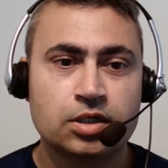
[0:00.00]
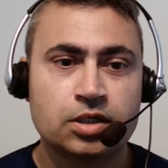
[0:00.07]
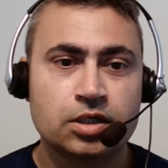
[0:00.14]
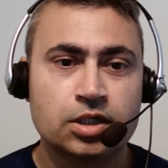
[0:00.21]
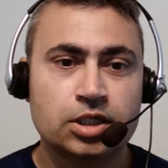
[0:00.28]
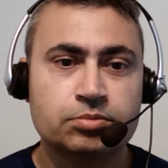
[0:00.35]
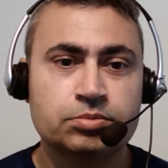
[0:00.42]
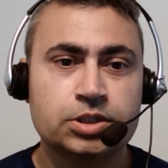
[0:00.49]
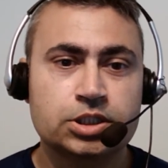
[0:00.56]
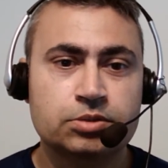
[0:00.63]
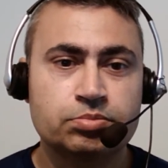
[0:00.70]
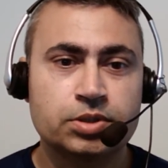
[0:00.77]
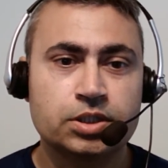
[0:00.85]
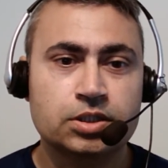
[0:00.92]
Let me
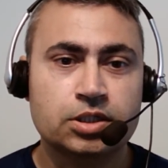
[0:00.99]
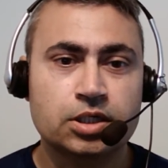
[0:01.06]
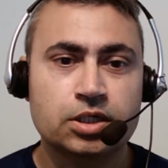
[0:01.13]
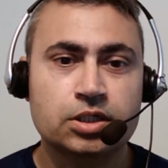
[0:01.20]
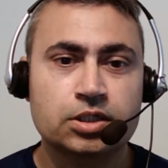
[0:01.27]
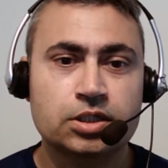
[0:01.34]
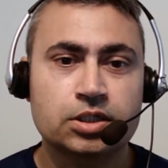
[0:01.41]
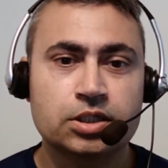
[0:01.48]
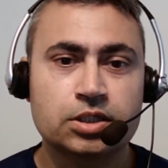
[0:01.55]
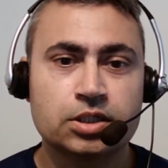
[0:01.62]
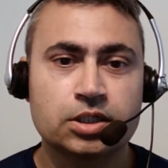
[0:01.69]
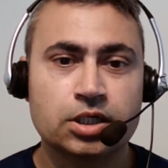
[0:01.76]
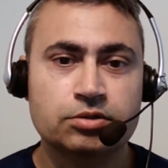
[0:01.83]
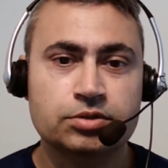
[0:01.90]
explain current
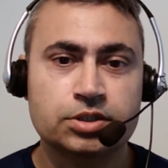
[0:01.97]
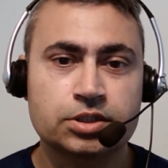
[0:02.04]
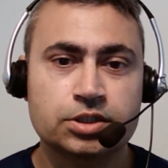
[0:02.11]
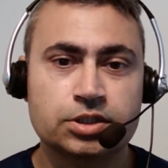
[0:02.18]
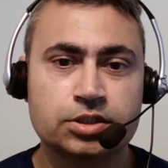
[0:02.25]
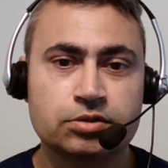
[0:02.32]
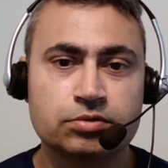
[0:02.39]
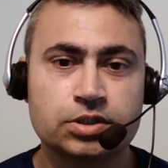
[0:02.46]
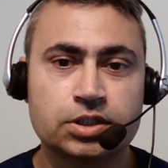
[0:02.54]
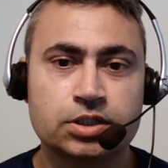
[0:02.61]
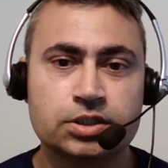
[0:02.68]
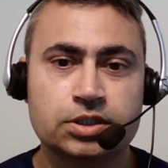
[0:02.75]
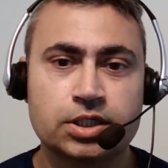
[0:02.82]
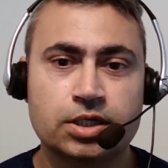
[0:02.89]
Canadian housing issue with an
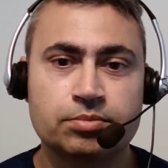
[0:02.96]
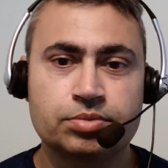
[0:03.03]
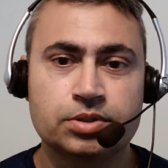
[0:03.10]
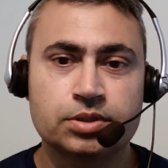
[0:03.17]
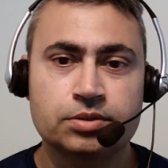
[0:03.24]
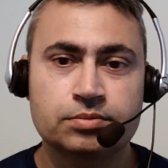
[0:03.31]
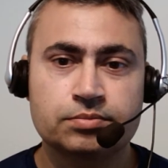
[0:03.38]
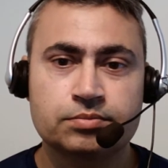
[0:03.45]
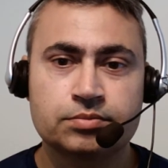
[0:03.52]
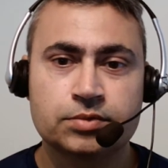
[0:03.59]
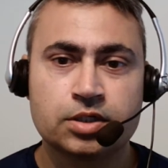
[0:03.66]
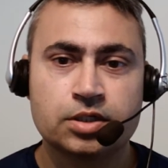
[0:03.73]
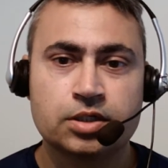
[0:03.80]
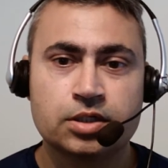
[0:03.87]
example.
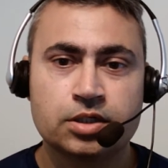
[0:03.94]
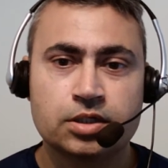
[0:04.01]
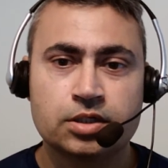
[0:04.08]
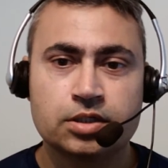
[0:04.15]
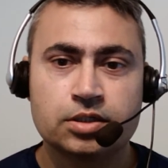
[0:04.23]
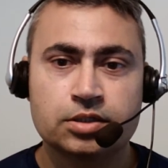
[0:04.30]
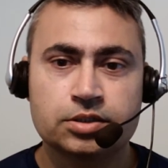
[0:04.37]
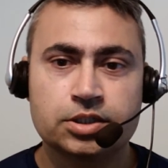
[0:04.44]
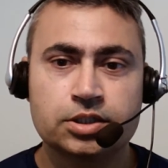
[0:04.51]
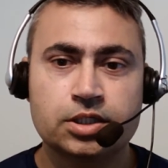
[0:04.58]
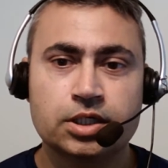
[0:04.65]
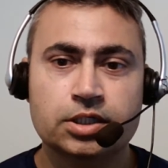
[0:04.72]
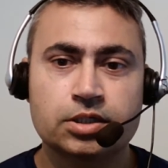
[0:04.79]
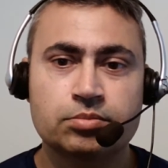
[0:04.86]

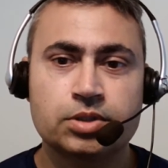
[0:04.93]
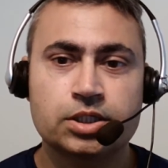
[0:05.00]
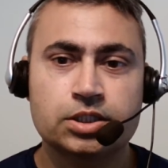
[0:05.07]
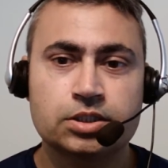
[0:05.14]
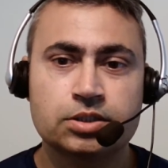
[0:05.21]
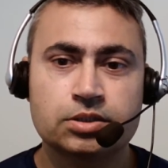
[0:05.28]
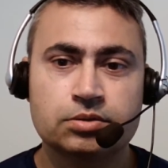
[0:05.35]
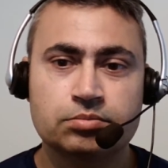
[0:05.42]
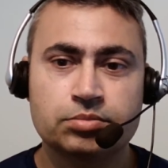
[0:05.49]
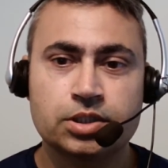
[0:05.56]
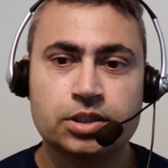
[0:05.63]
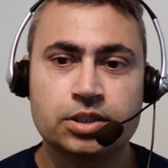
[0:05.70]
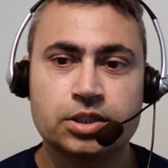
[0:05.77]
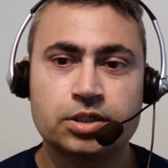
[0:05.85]
Just like a
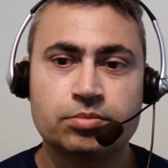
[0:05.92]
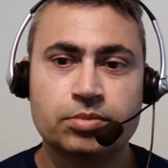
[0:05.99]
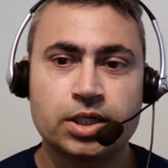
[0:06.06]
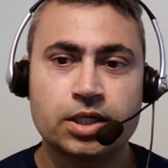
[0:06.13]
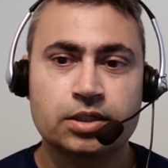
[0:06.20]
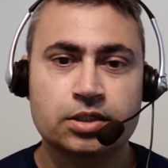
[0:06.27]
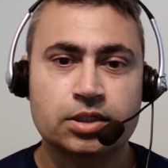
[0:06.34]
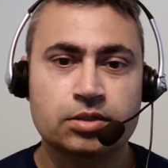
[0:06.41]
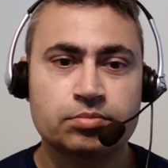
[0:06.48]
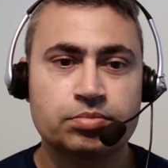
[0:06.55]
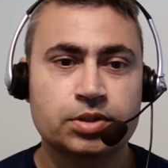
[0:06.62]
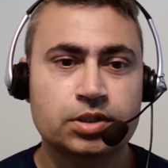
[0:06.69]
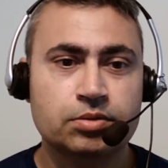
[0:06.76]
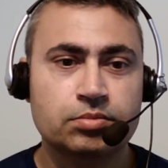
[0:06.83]
multi-billionaire man can
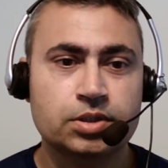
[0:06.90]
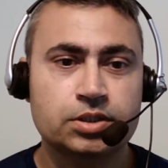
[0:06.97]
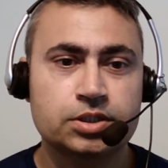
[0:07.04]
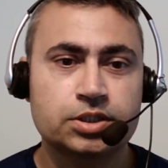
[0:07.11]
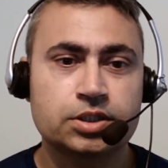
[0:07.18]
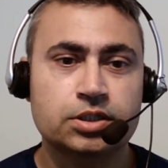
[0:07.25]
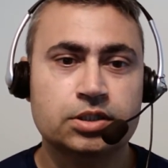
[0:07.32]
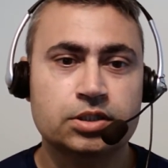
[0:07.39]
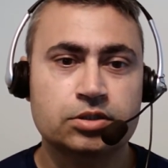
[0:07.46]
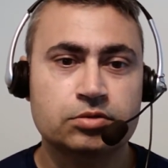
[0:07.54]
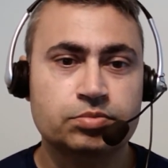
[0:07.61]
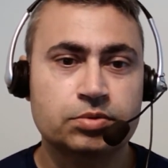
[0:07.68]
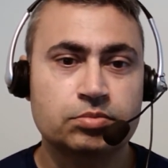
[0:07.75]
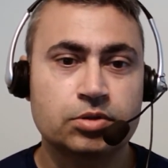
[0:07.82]
pick a much younger
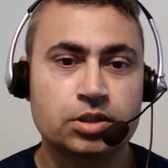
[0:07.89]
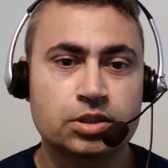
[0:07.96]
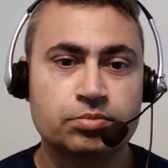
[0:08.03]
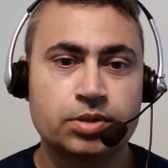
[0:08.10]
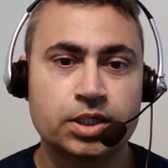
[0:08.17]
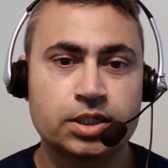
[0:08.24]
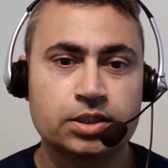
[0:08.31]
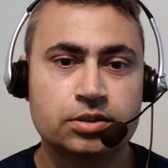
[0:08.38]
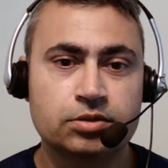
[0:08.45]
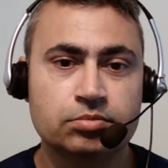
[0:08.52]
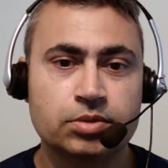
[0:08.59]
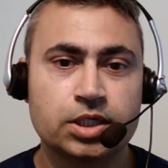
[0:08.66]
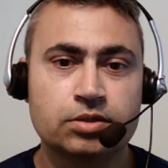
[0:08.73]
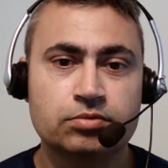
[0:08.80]
supermodel bride to
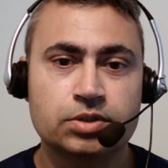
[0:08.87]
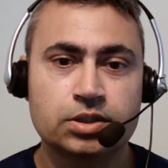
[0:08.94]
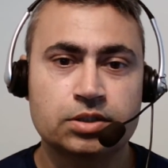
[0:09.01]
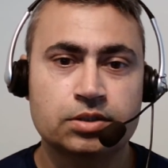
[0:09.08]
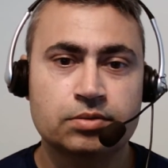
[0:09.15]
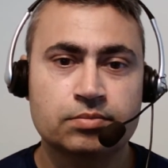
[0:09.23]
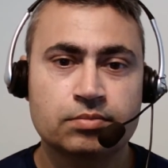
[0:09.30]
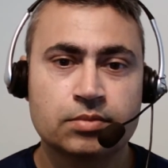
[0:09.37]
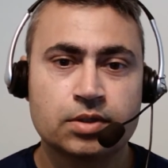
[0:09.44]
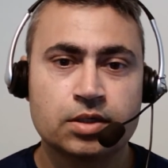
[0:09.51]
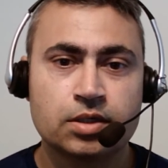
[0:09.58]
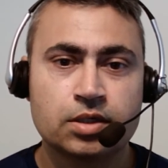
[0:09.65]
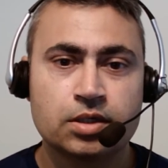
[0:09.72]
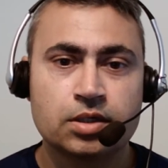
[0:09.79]
marry with,
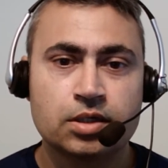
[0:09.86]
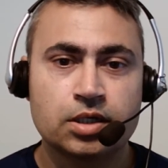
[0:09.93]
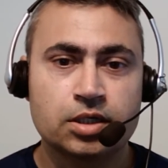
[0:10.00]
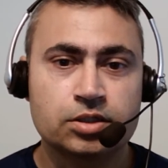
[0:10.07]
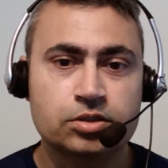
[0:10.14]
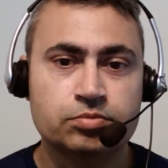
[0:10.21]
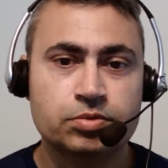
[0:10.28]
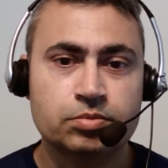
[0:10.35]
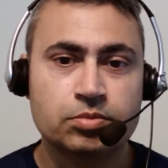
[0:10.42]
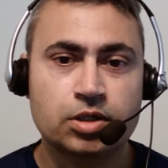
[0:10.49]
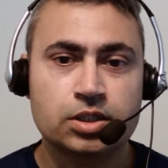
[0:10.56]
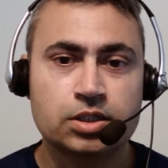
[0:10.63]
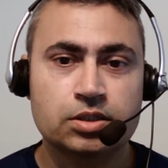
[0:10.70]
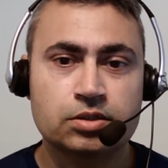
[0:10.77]
and
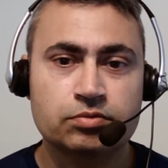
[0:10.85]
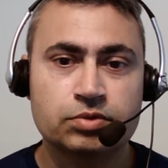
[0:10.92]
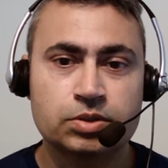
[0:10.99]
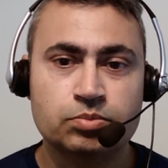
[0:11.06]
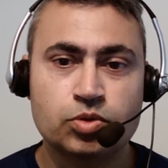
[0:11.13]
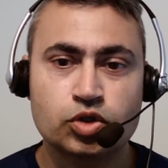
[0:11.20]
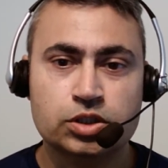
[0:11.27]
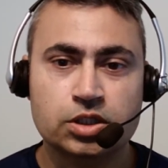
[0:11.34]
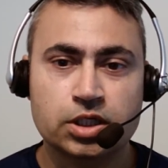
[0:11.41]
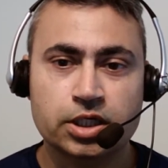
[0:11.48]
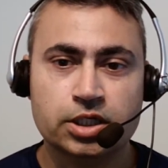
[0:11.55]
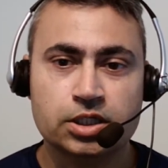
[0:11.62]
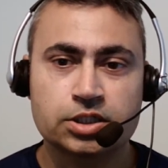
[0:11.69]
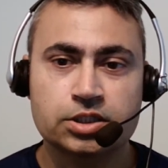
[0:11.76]
supermodel would most
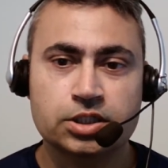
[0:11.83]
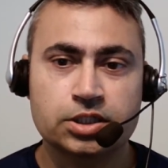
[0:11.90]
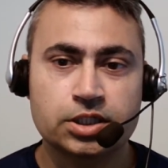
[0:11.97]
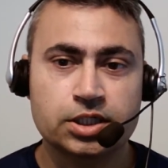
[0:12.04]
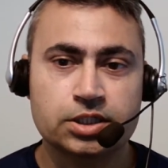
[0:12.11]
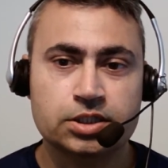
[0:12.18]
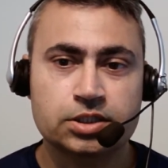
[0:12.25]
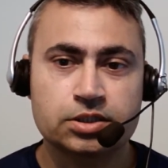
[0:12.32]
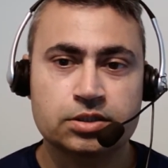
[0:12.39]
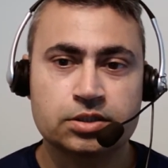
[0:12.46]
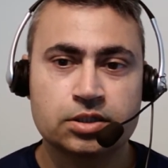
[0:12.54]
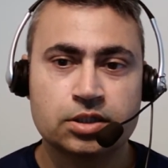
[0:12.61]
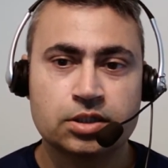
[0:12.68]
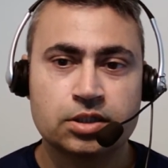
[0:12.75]
likely say yes
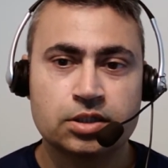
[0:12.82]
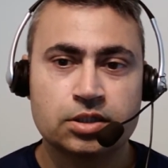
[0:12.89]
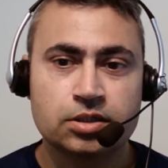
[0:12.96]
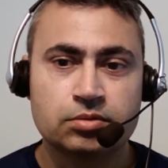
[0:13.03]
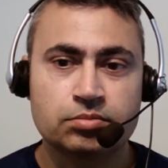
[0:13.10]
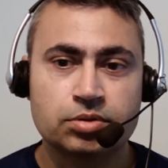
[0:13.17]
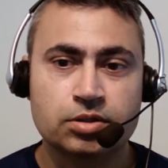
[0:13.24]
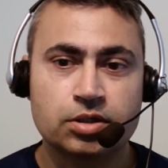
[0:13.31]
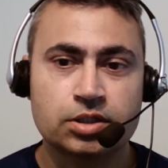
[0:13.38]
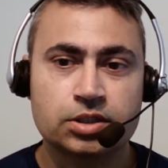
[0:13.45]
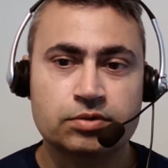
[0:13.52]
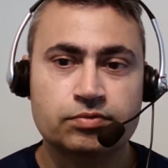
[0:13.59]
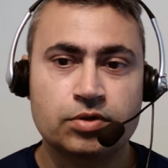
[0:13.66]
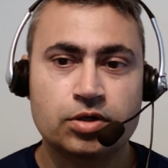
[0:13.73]
because
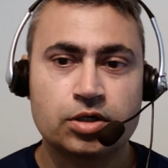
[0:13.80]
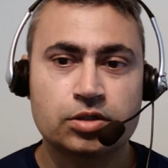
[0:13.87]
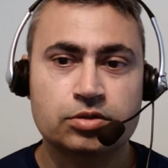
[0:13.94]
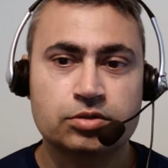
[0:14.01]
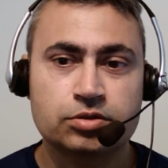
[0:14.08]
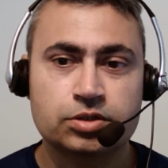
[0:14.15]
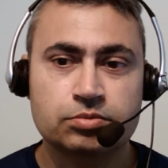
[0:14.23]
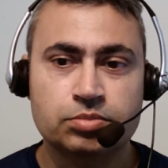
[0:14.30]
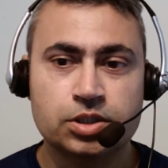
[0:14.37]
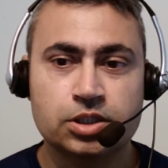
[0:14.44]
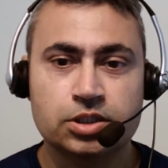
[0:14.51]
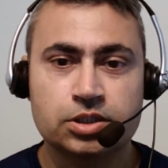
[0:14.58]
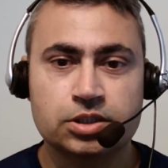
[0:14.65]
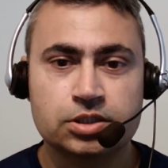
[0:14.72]
of all those
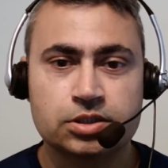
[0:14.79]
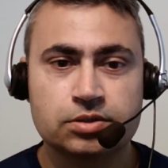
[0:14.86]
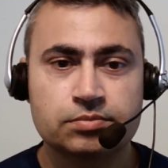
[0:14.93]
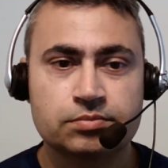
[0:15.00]
billions.